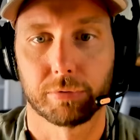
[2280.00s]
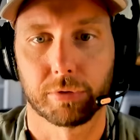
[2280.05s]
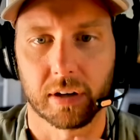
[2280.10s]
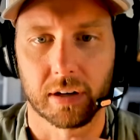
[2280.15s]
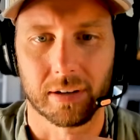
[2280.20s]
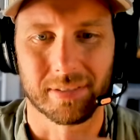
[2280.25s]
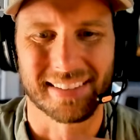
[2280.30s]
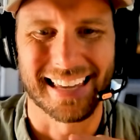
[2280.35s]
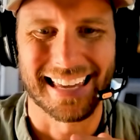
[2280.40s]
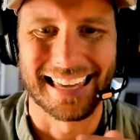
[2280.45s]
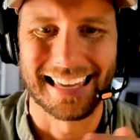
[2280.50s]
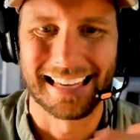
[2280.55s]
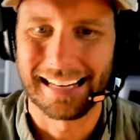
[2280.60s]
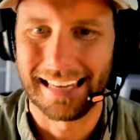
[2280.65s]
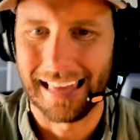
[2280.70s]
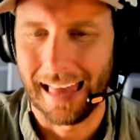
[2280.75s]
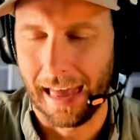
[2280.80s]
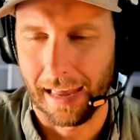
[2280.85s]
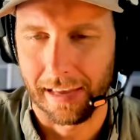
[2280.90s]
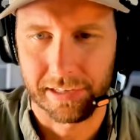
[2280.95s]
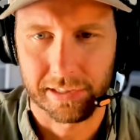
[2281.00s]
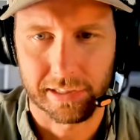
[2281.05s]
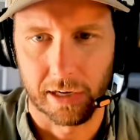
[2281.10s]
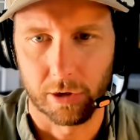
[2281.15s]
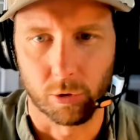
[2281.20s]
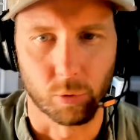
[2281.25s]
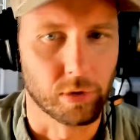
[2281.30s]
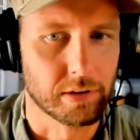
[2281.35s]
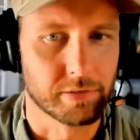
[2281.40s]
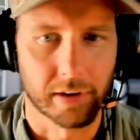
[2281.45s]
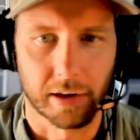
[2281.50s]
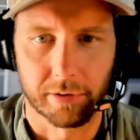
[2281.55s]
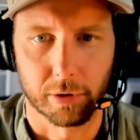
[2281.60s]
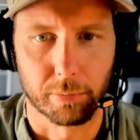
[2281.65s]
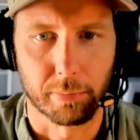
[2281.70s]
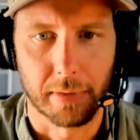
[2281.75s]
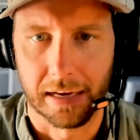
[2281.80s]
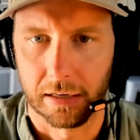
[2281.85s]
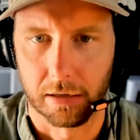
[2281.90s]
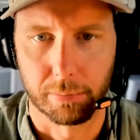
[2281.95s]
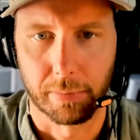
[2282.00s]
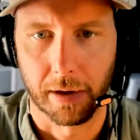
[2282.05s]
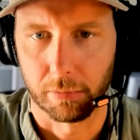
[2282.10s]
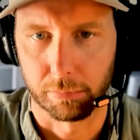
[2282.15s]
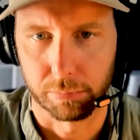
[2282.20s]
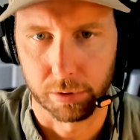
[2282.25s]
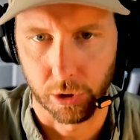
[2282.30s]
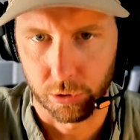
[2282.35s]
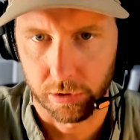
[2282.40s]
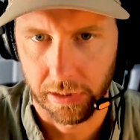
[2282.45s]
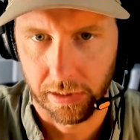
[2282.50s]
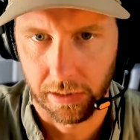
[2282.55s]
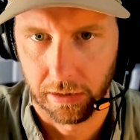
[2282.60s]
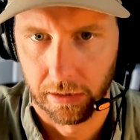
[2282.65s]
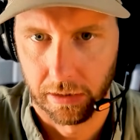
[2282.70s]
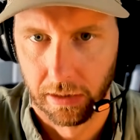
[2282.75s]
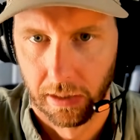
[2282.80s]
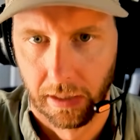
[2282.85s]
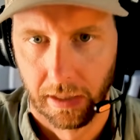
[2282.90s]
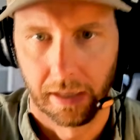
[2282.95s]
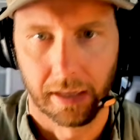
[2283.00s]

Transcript: front of any asset we've ever made about bloating